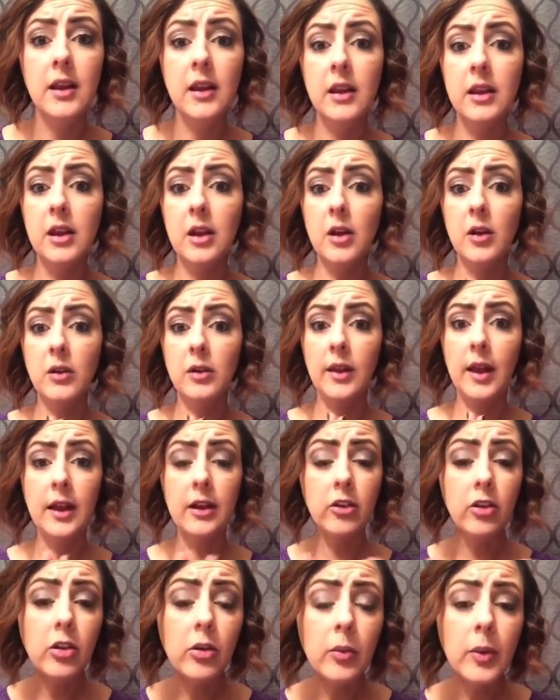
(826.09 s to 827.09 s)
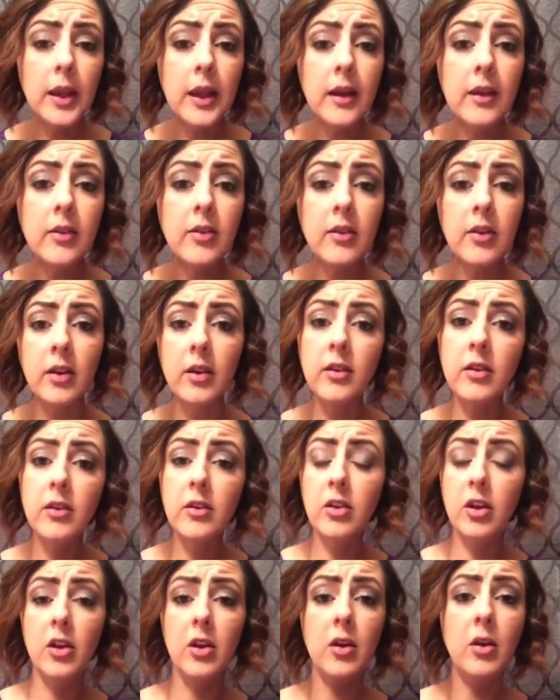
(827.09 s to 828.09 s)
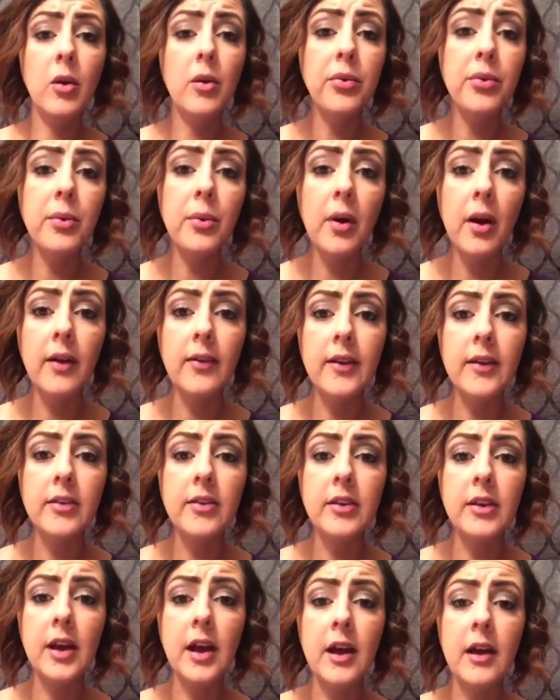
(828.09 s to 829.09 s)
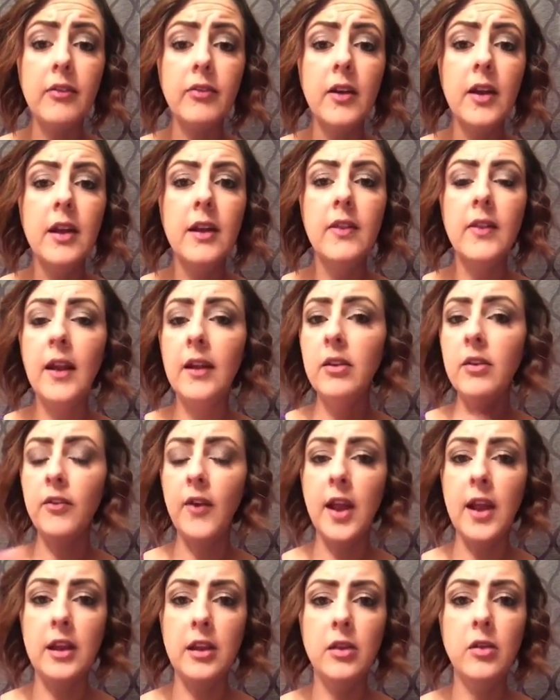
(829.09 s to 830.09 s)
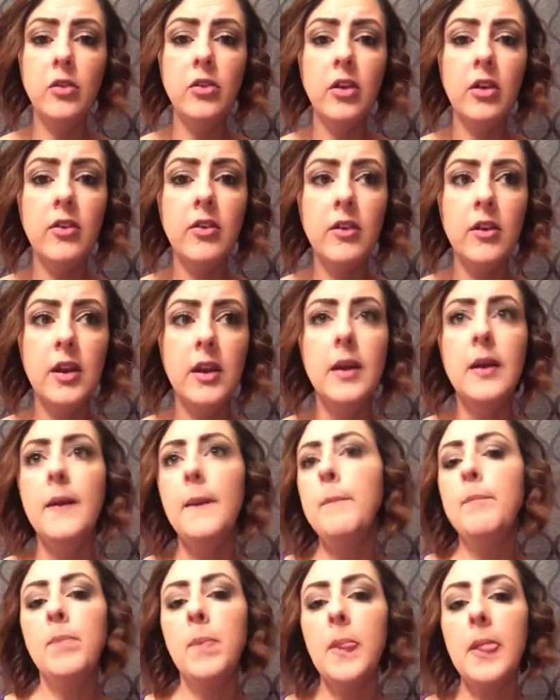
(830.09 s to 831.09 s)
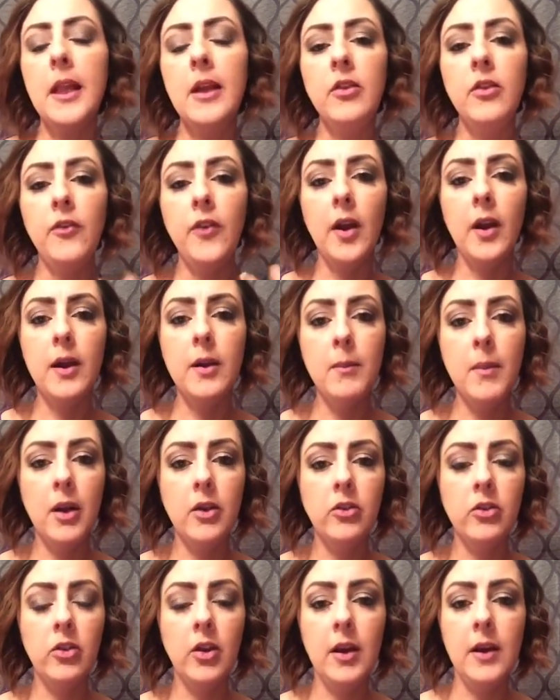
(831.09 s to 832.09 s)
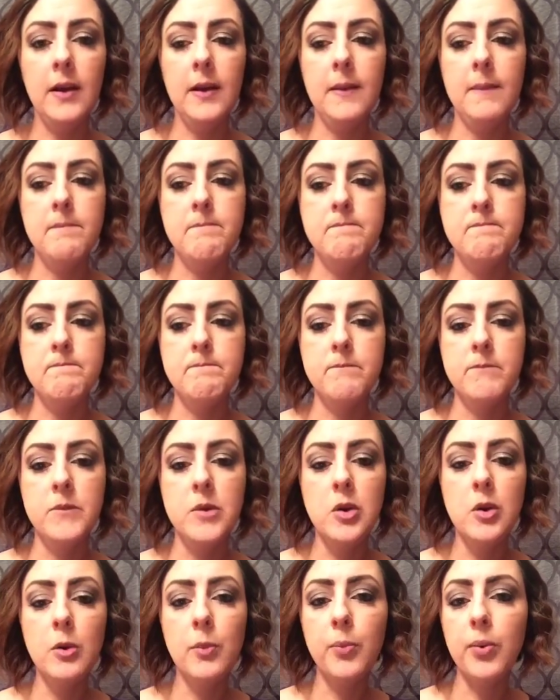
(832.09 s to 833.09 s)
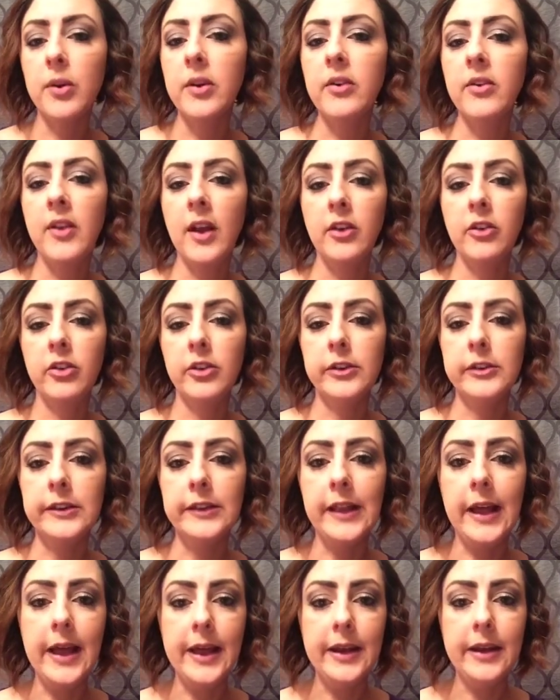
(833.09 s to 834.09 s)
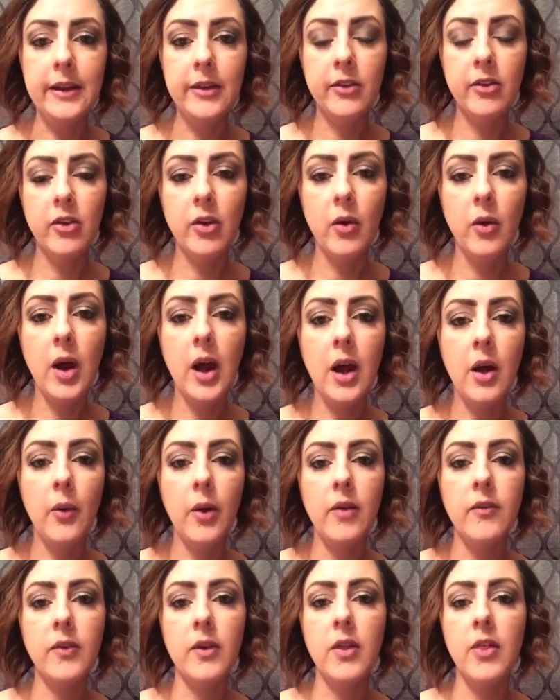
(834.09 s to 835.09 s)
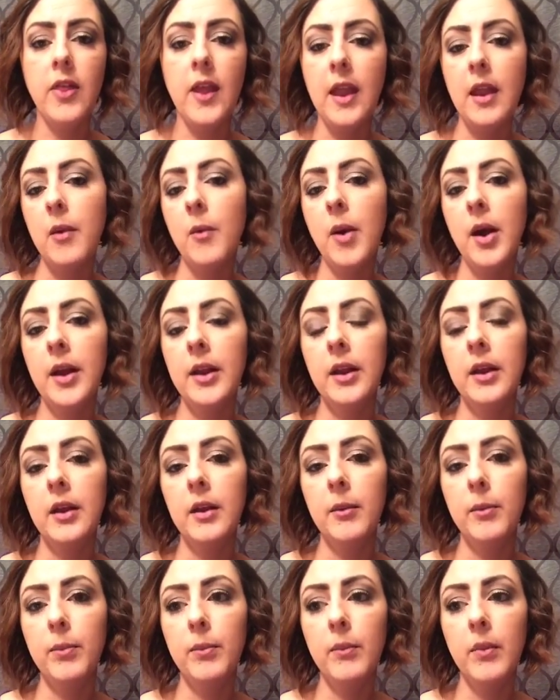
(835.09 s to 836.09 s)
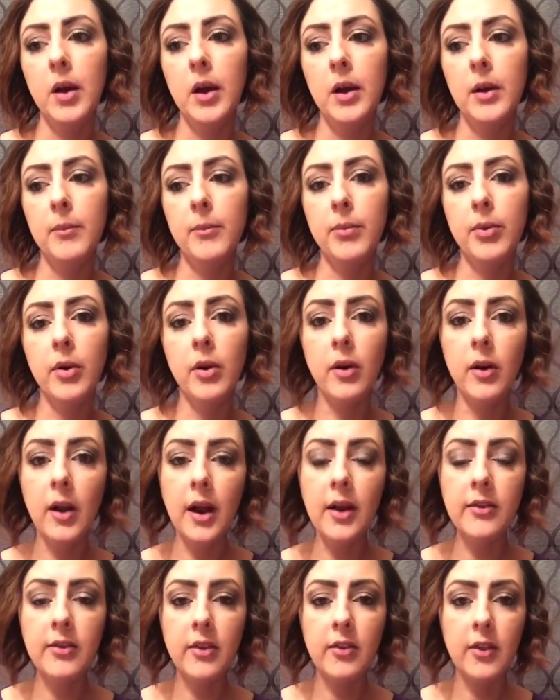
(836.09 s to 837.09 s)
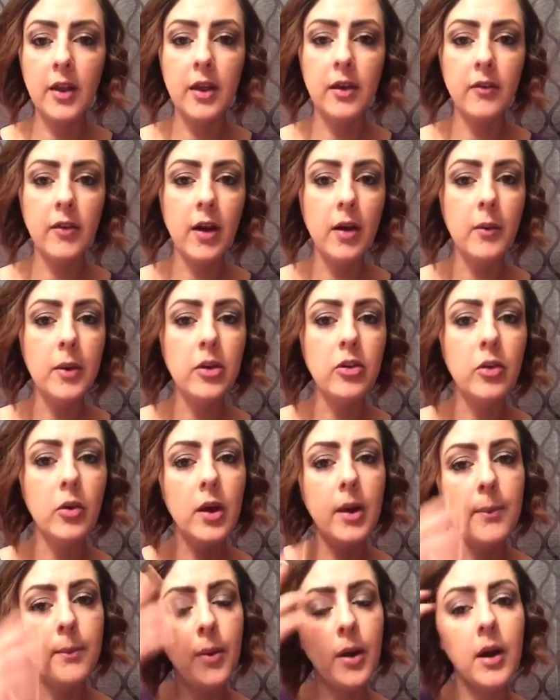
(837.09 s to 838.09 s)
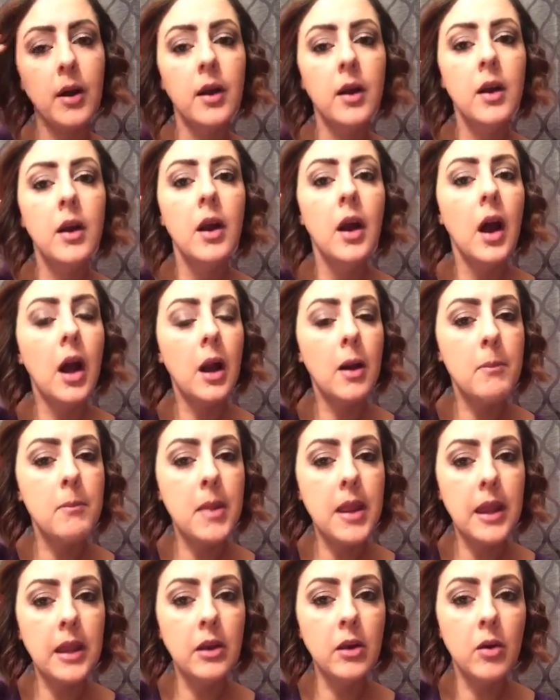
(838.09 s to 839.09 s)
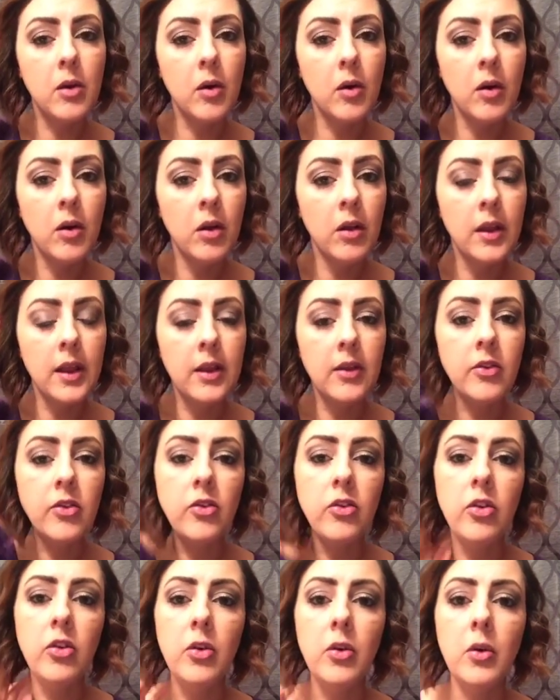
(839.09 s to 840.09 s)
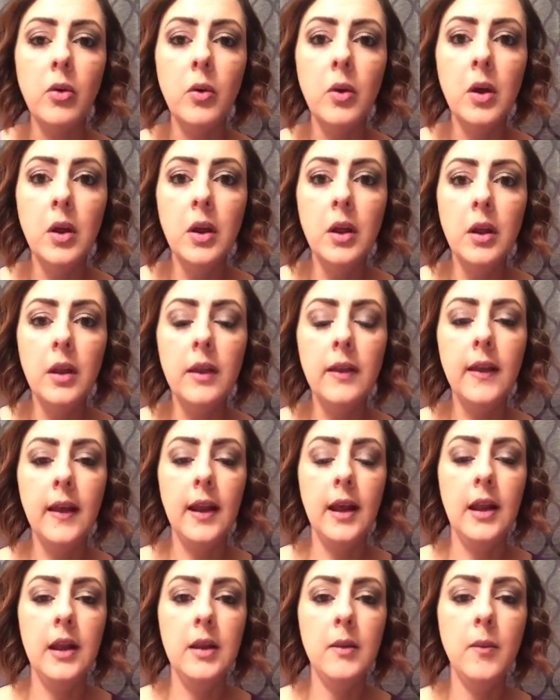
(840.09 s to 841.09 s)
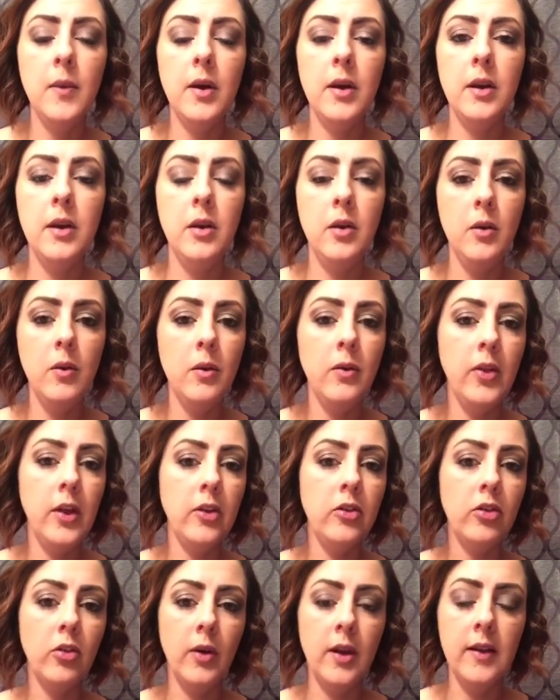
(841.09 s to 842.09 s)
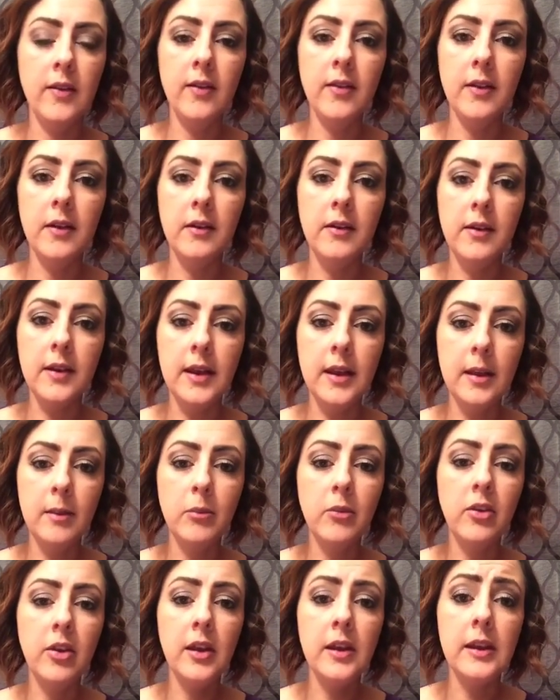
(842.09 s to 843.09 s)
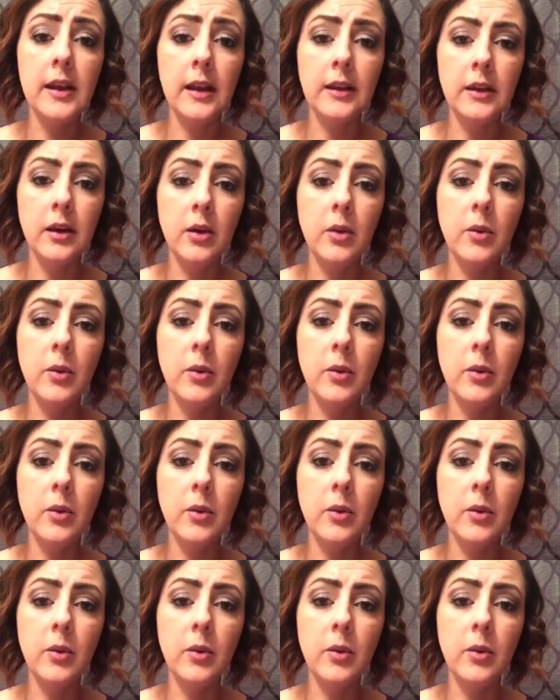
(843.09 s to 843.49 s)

like 2 weeks to go through all this stuff. That's fine. It's very much new presenter led. So however they want to progress is kind of how we do it. But our main goal is to get anyone new that joins the team to yellow